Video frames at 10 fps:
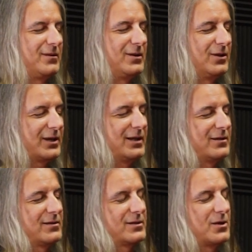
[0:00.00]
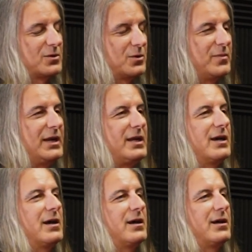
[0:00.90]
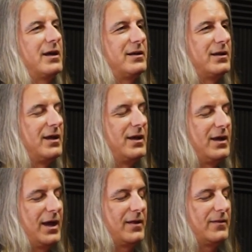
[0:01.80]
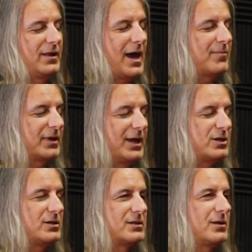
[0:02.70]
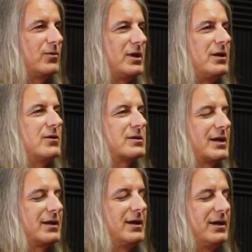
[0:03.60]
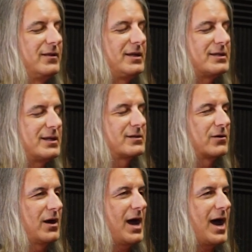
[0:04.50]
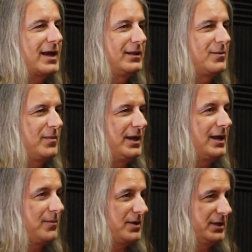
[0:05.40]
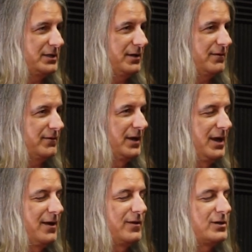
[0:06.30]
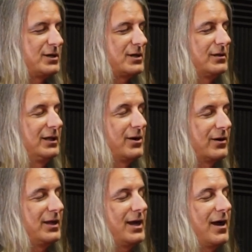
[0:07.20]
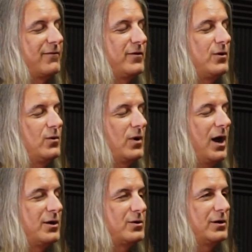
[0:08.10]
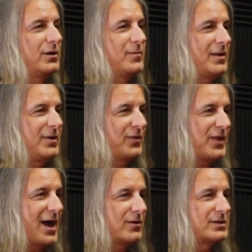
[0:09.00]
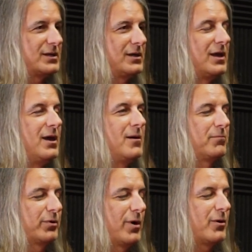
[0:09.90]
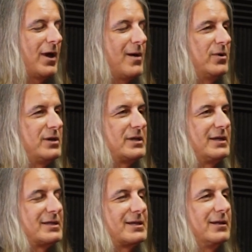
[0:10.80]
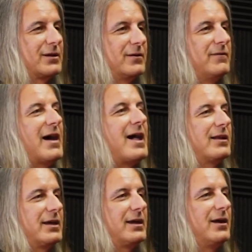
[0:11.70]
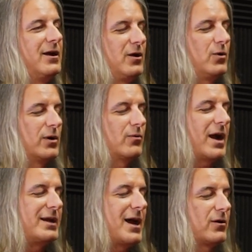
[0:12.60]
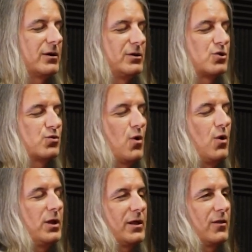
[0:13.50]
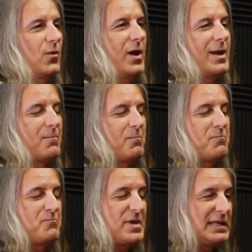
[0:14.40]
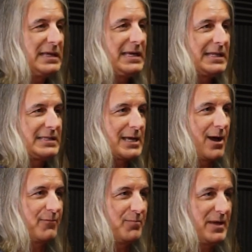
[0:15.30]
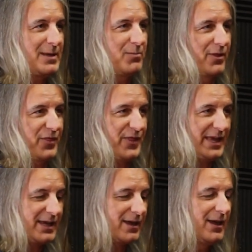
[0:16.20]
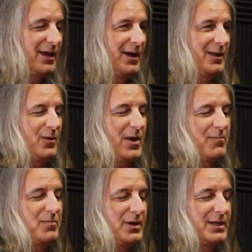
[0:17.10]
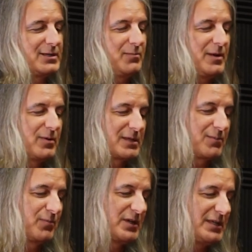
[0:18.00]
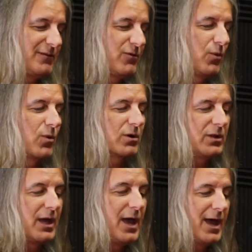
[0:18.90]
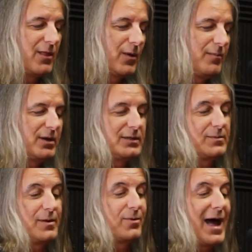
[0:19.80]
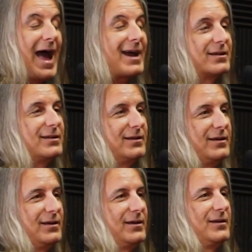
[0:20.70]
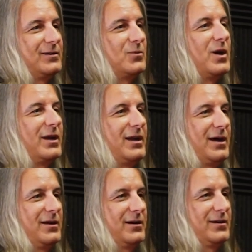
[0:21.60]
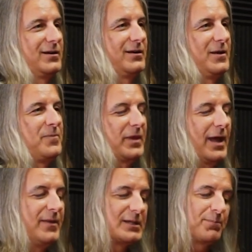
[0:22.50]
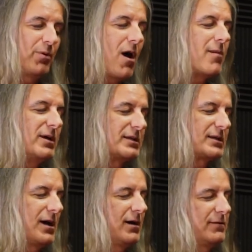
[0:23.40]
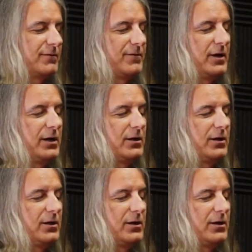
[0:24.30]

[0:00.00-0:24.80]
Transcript: you look at social media and and the applications that we use, like these things are highly manipulative. There's just literally a few hundred or maybe a thousand programmers in Silicon Valley who are right now controlling the way billions of people think, the way billions of people perceive the world, and the way billions of people act to one another. Yeah. And this promise of